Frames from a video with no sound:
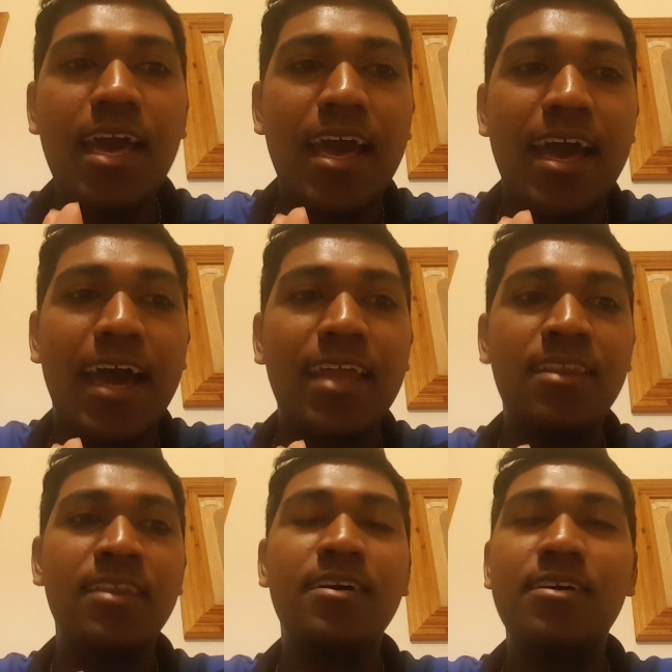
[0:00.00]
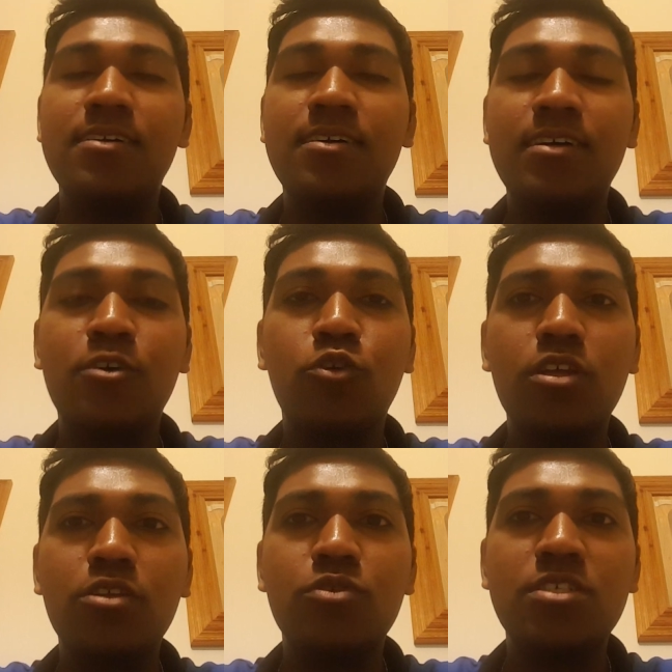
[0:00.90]
and
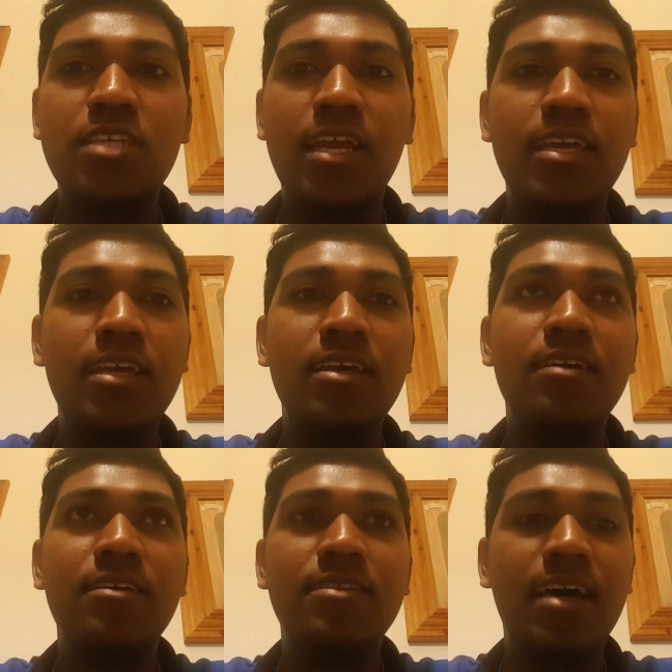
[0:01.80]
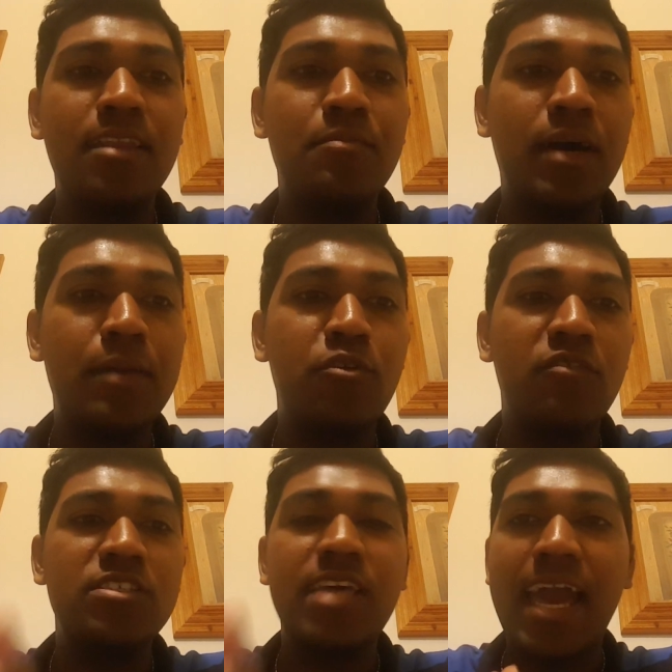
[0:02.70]
according to a study done by
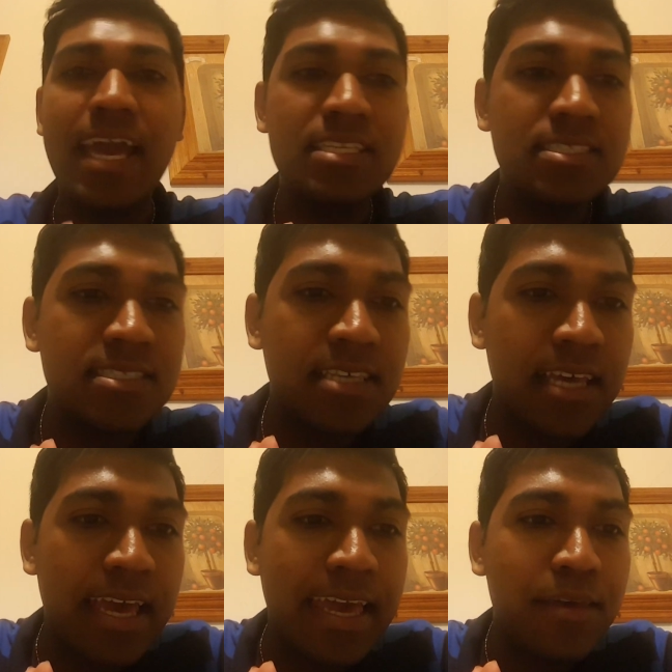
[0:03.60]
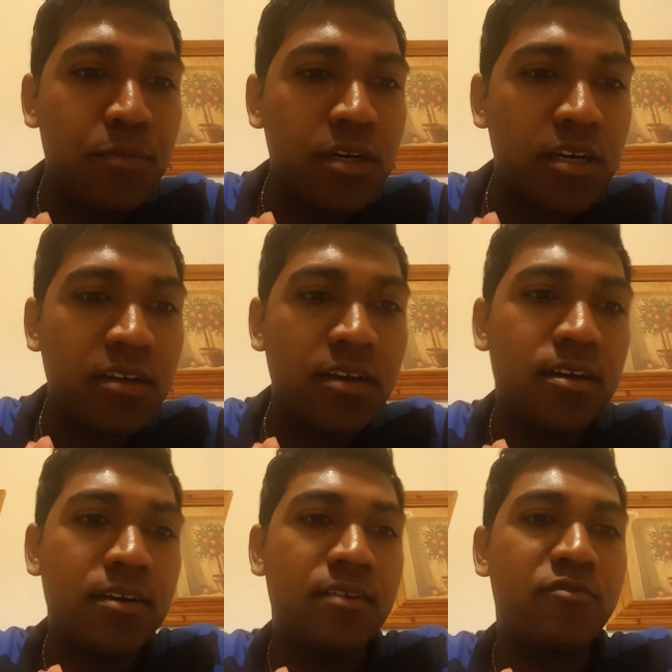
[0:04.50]
Professor Hans Eyberg
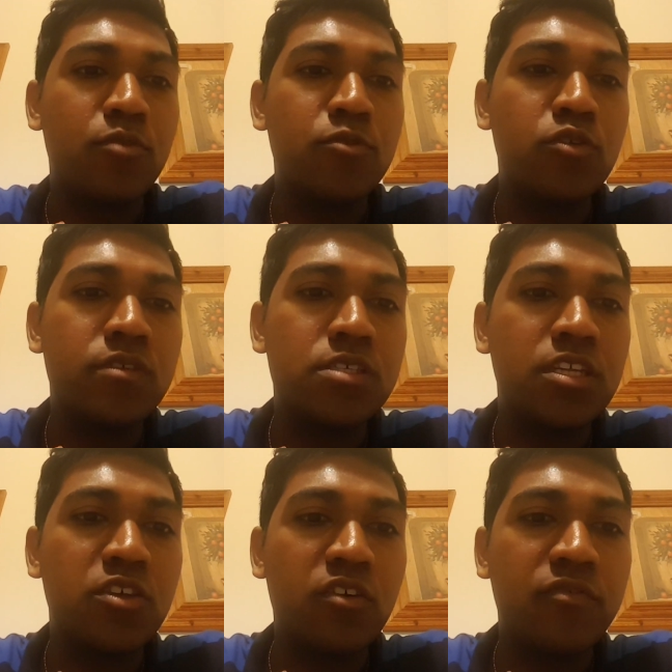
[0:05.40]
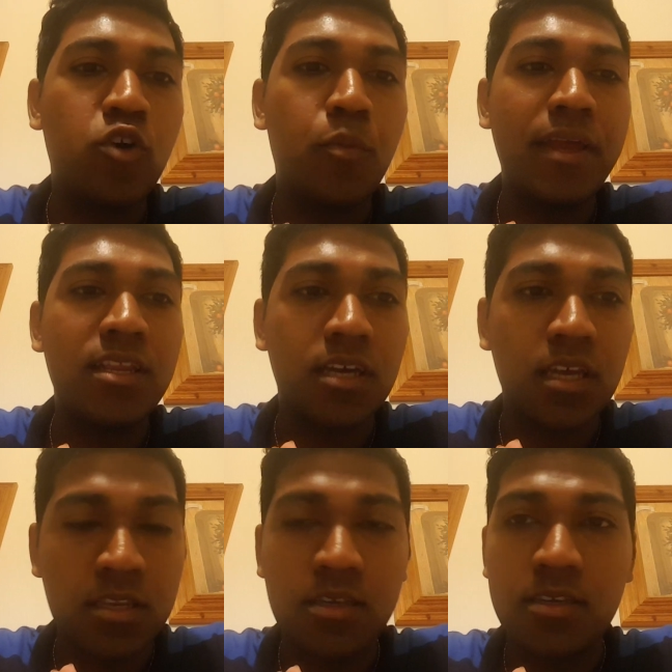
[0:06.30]
from University of
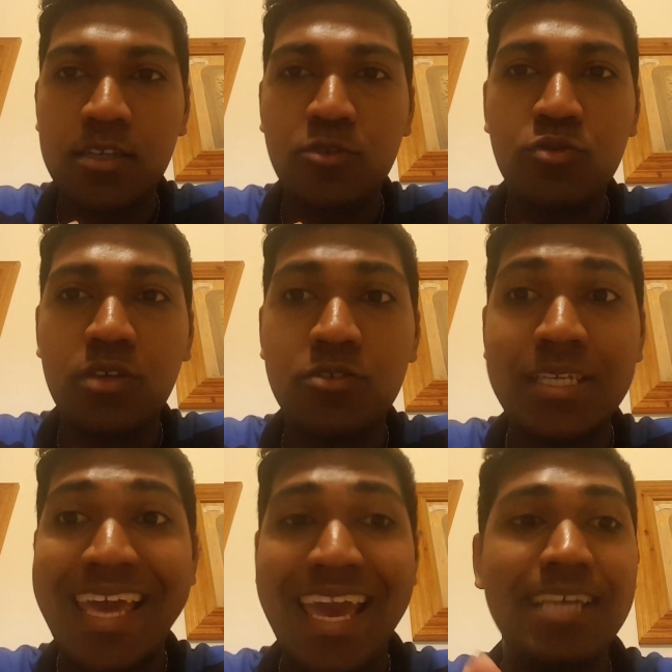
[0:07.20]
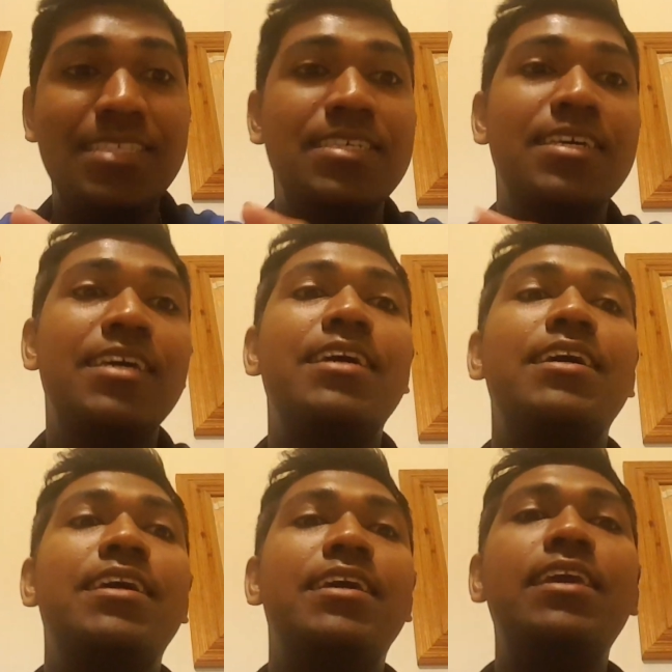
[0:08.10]
Copenhagen in 2008,
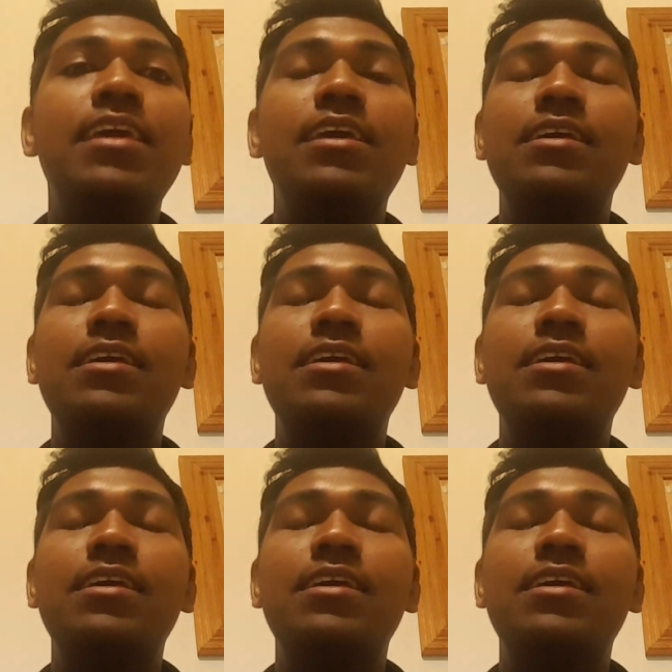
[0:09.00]
he